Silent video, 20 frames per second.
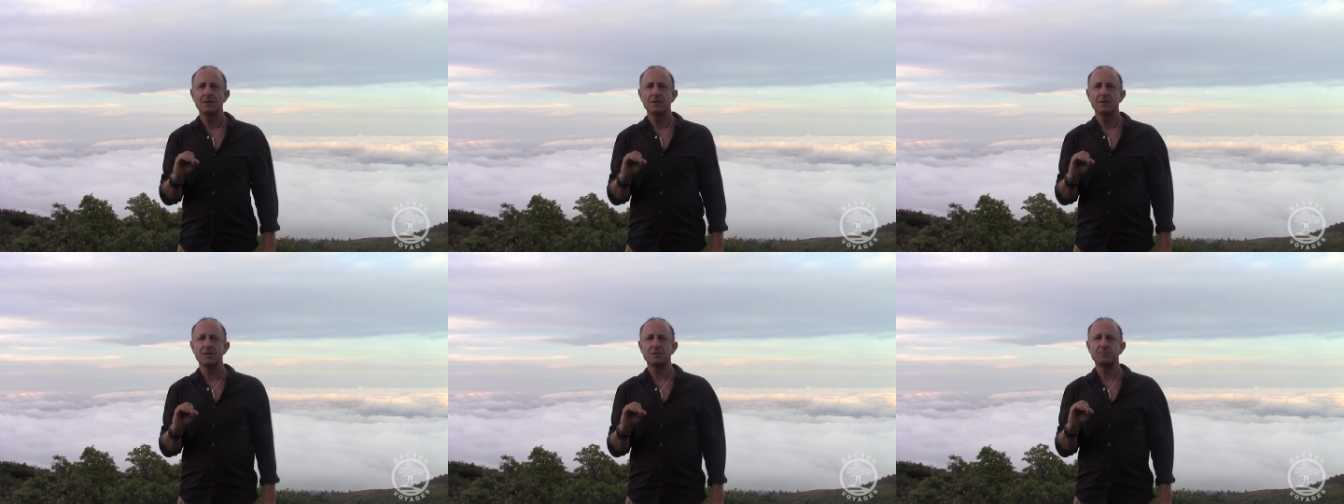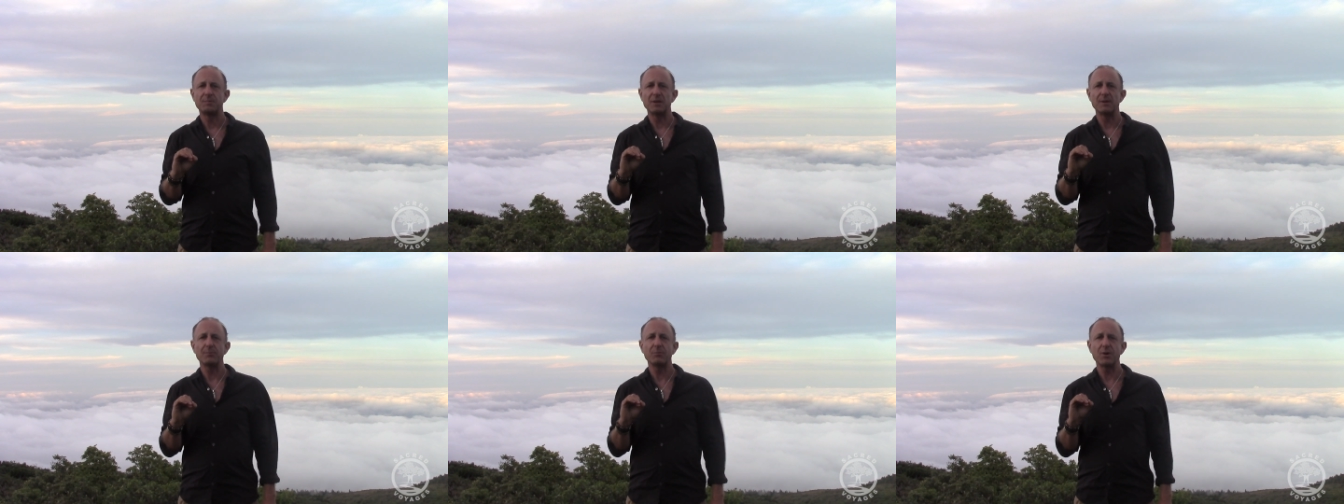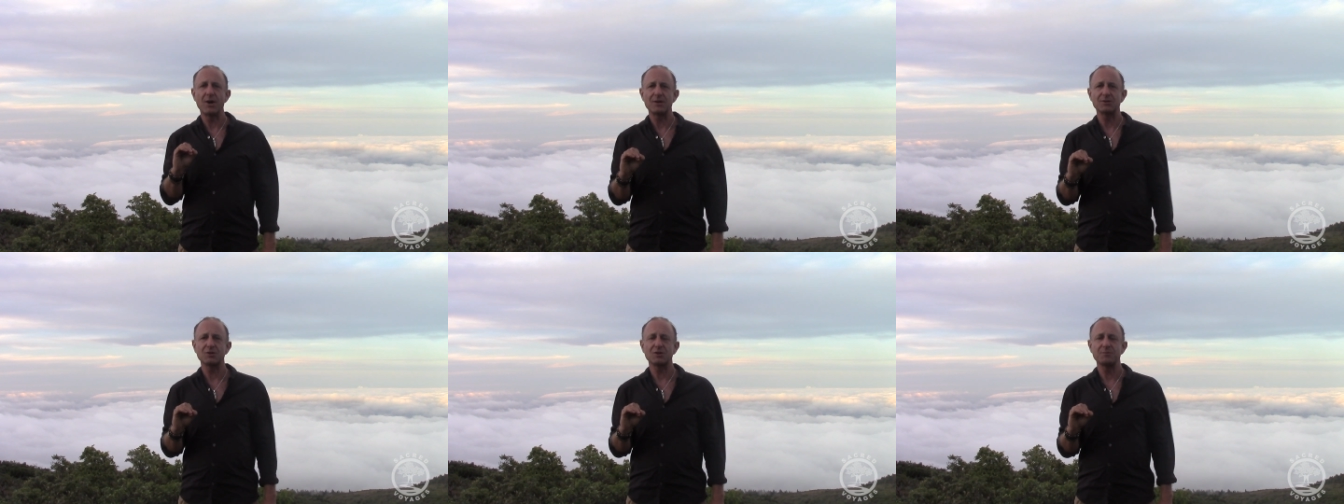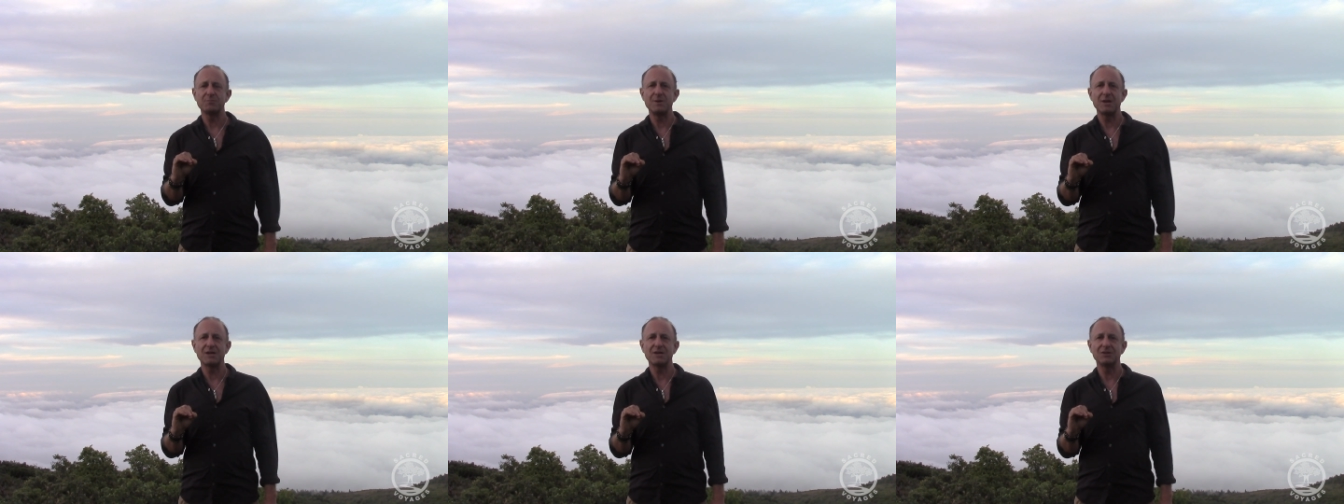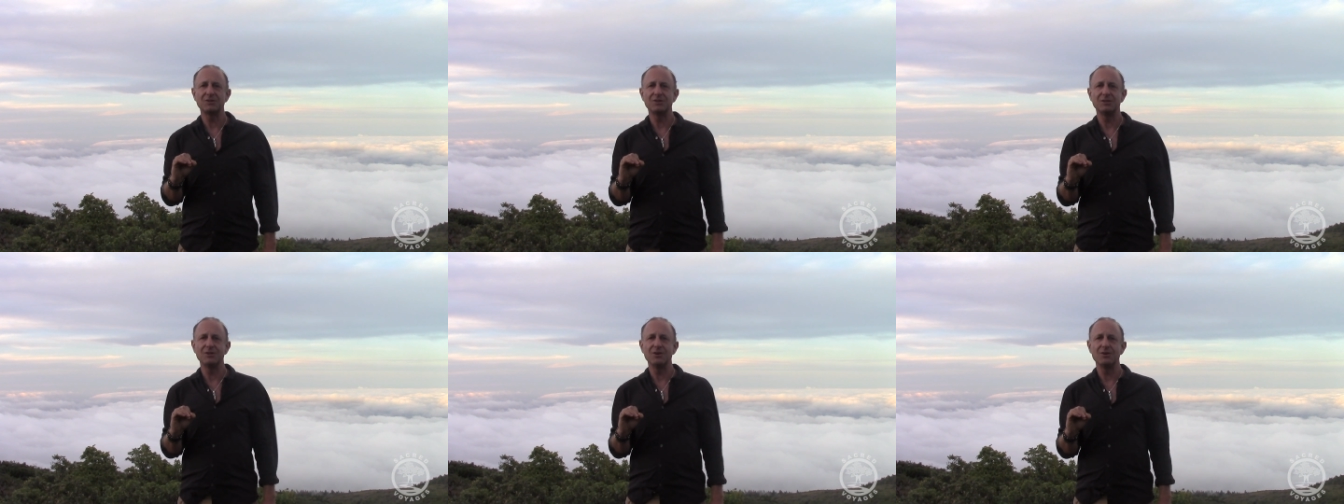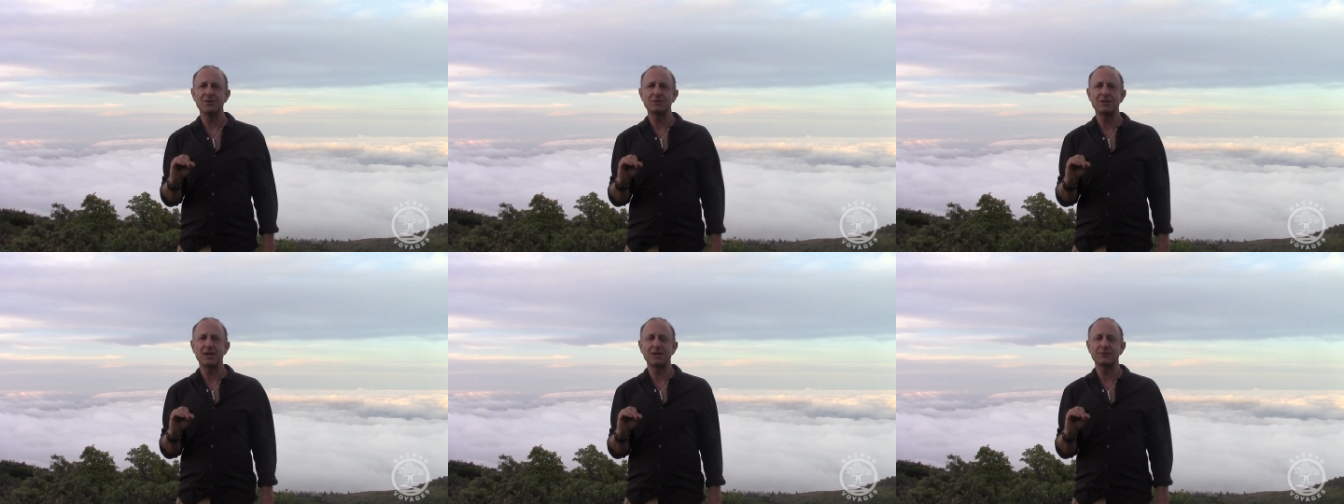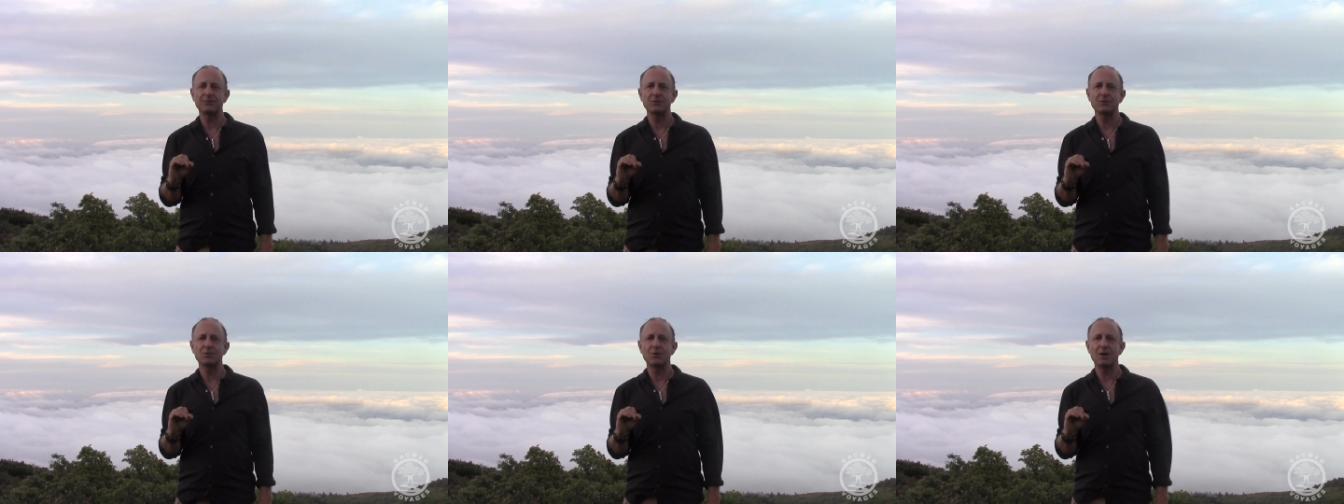It's been a pleasure speaking to you. Thanks
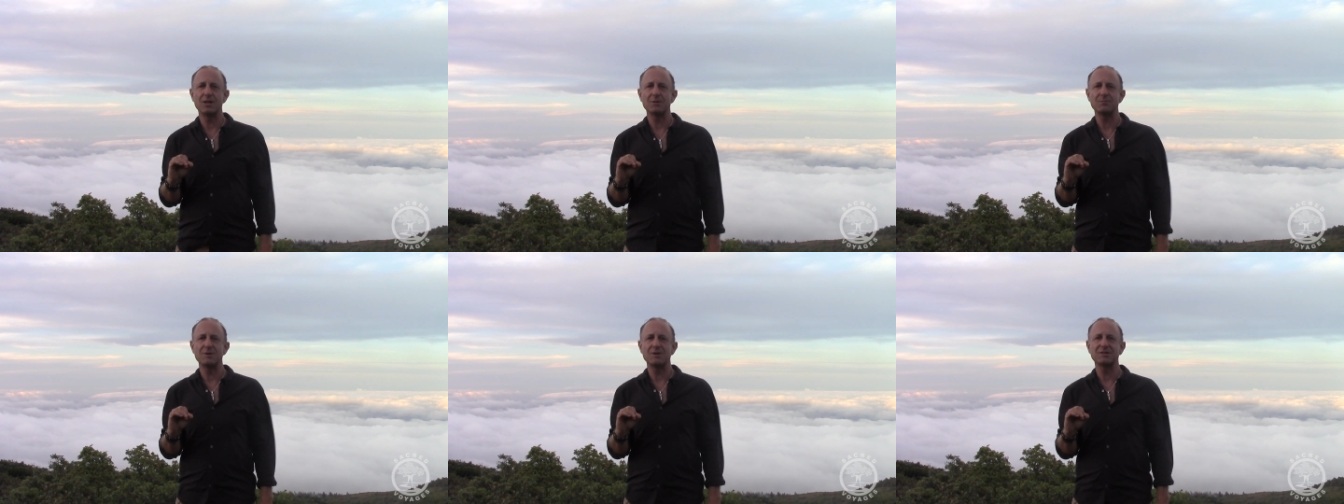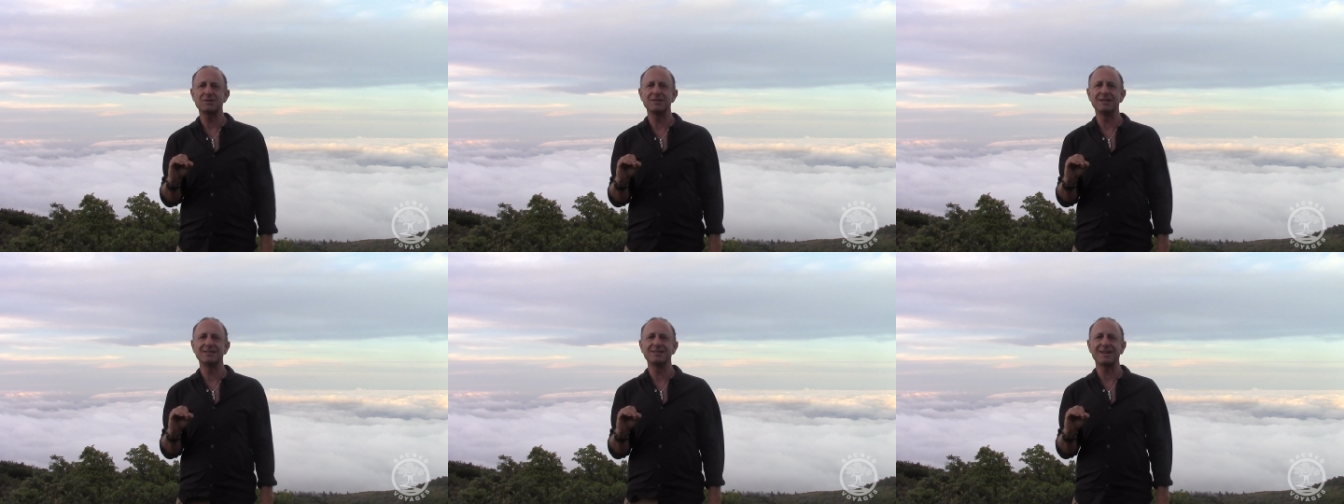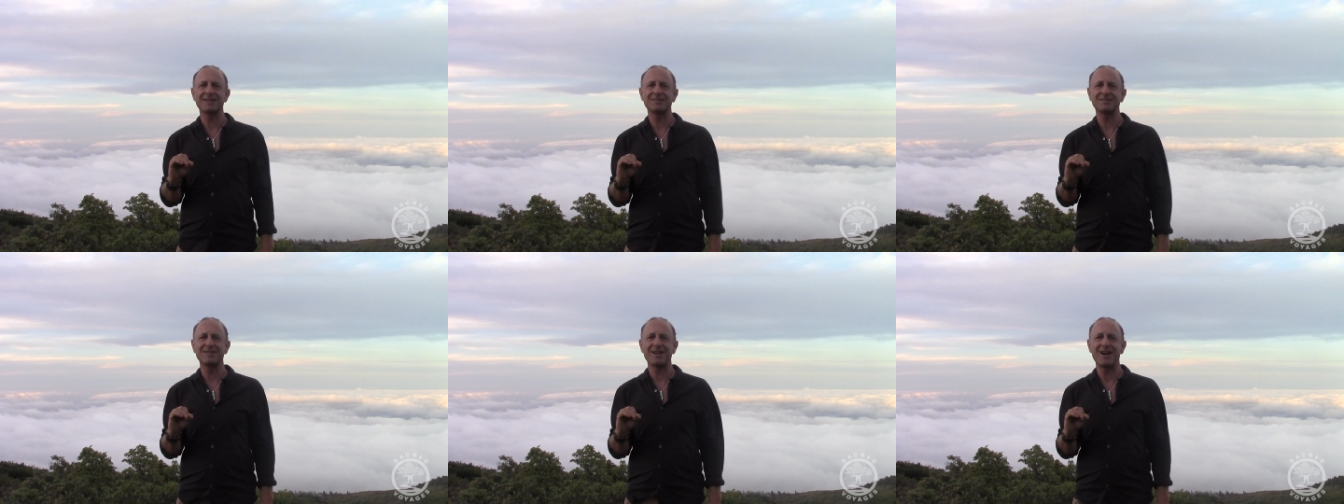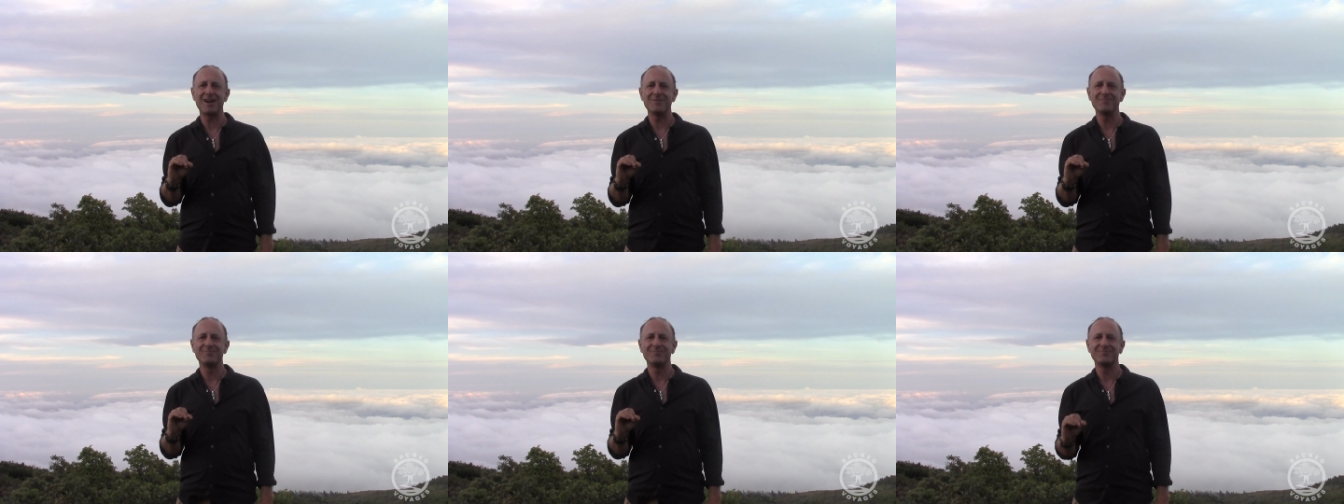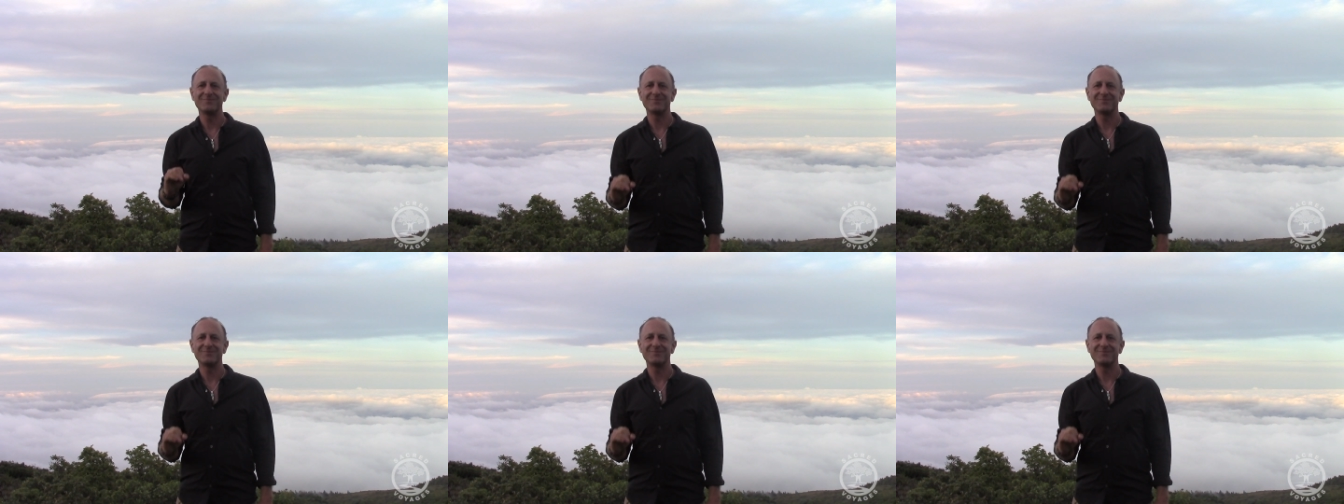for joining me. See you next time.